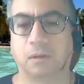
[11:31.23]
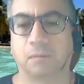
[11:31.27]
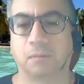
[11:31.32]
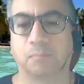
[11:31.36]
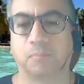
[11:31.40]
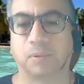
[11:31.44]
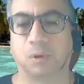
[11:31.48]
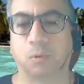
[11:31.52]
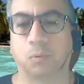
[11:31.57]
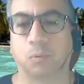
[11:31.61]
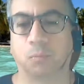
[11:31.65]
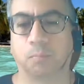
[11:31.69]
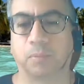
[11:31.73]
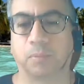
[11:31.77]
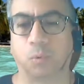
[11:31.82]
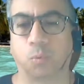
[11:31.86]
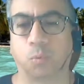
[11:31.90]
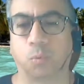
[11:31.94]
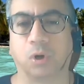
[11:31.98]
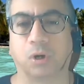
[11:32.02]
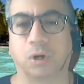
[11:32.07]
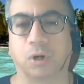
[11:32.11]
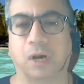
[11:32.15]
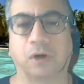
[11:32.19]
but
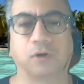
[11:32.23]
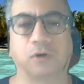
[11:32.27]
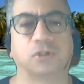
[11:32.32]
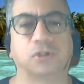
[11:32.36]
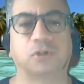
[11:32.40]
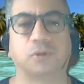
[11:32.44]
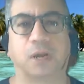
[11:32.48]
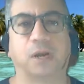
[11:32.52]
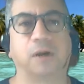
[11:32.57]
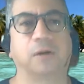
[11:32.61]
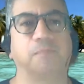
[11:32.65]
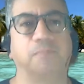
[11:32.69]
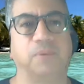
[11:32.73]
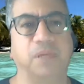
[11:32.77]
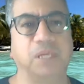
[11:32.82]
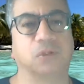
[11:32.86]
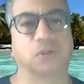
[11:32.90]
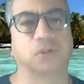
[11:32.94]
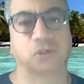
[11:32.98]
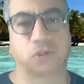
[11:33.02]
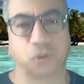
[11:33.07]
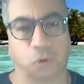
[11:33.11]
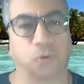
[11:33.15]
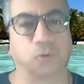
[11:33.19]
what aren't
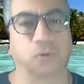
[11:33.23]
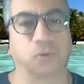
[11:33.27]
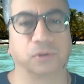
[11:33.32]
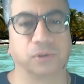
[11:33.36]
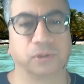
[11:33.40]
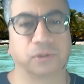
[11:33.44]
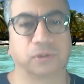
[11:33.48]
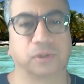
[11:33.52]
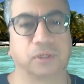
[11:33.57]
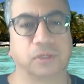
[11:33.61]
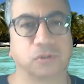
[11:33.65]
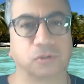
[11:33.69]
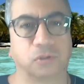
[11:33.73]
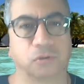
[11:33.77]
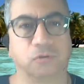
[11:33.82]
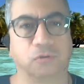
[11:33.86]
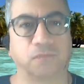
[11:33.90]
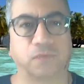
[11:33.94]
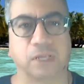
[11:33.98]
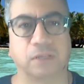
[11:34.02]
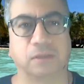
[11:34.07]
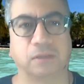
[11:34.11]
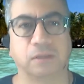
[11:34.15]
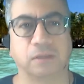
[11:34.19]
being sold. And so
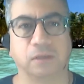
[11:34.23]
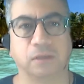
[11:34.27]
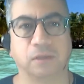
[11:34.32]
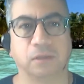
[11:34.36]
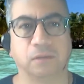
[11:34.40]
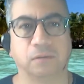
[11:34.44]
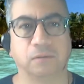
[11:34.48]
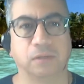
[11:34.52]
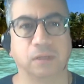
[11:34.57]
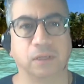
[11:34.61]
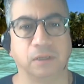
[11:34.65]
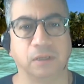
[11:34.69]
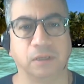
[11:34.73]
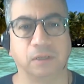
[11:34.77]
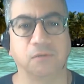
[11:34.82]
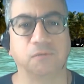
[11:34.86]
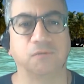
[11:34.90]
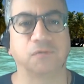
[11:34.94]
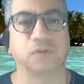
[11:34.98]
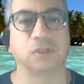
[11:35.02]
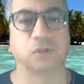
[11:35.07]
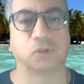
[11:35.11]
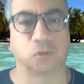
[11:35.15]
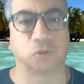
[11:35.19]
you've got the
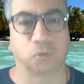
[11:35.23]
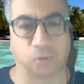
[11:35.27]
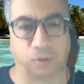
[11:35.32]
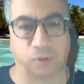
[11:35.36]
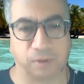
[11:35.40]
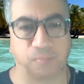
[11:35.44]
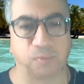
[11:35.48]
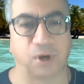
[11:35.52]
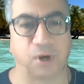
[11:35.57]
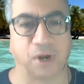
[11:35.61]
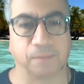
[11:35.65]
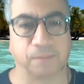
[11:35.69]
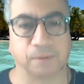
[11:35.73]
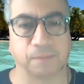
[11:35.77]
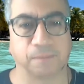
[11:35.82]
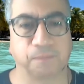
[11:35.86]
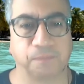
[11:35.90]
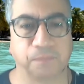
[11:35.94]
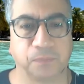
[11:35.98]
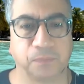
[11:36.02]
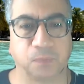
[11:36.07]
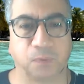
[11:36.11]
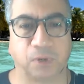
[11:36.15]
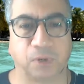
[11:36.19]
inventory problem,
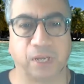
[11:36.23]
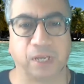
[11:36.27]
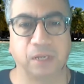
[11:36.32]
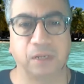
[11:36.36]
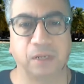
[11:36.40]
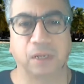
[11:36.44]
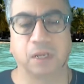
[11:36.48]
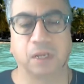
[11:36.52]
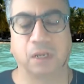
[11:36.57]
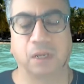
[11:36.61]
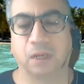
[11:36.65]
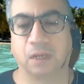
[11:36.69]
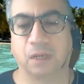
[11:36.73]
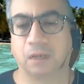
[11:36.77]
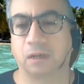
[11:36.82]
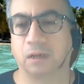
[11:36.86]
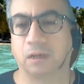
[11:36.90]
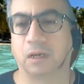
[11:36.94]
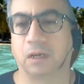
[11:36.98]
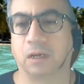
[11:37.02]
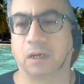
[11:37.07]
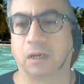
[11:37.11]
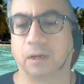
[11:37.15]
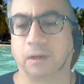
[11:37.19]
right?
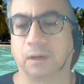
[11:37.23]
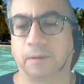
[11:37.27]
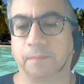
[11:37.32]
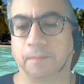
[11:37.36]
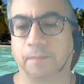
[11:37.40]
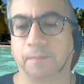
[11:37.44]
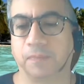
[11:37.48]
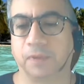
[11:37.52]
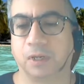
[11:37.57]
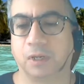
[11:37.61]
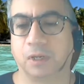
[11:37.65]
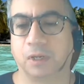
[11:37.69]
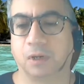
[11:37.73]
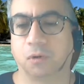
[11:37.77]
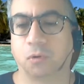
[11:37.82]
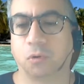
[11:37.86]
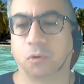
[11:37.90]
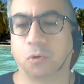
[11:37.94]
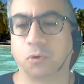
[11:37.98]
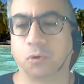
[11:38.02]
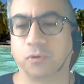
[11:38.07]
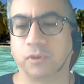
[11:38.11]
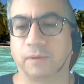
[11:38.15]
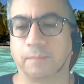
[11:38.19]

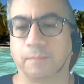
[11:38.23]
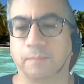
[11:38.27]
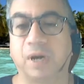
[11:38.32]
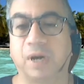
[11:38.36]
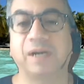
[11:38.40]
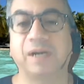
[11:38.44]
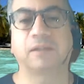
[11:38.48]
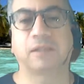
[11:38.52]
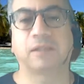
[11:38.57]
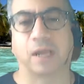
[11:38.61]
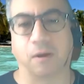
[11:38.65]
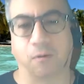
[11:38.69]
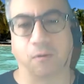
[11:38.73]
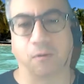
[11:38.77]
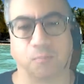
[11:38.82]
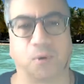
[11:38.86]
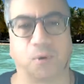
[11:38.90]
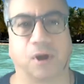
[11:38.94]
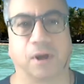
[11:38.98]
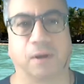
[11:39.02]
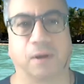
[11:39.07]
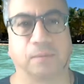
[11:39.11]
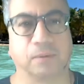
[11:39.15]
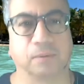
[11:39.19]
Or the markdown
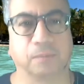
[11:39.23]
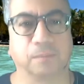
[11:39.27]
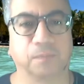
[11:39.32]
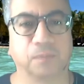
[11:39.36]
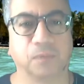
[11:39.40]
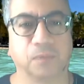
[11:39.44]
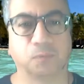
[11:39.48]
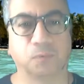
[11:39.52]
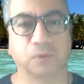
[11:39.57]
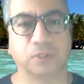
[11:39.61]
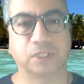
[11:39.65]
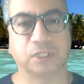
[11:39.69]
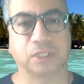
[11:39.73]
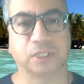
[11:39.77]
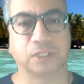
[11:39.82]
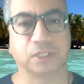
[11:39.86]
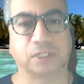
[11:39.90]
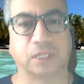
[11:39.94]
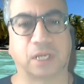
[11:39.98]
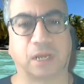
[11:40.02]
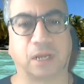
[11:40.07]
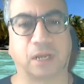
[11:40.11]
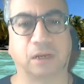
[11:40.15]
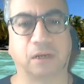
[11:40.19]
problem, which is
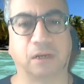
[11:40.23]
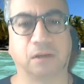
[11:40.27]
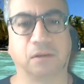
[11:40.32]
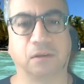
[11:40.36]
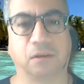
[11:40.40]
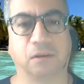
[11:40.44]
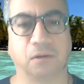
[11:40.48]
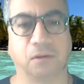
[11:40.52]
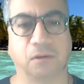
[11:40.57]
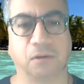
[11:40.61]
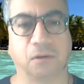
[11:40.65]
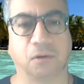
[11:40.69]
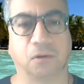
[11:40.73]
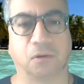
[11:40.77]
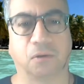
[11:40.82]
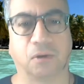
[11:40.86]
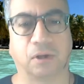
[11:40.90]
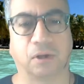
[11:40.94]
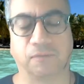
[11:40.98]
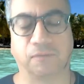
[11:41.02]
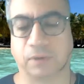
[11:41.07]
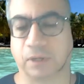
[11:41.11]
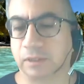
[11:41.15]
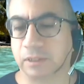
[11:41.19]
that
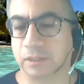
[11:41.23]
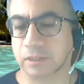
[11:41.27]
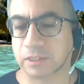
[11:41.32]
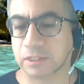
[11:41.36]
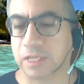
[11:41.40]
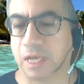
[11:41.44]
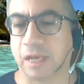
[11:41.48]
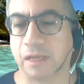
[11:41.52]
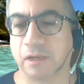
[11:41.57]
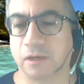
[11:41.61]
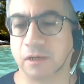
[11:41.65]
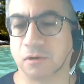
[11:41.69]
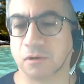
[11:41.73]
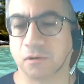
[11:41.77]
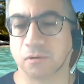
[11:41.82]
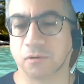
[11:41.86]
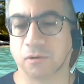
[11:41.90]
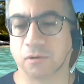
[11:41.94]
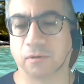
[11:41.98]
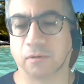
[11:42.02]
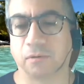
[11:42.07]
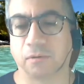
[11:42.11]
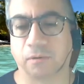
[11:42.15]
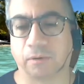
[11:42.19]
a designer
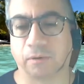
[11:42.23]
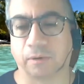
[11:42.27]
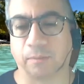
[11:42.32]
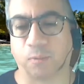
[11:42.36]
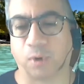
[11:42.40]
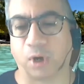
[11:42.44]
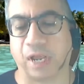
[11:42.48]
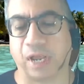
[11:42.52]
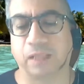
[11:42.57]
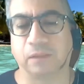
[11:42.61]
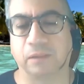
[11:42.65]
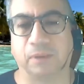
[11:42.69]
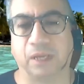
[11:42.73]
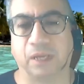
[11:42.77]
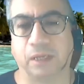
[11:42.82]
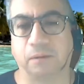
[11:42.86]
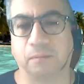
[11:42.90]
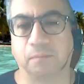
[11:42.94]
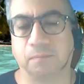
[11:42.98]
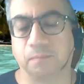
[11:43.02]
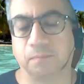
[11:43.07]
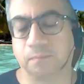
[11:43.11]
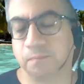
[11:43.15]
or a brand may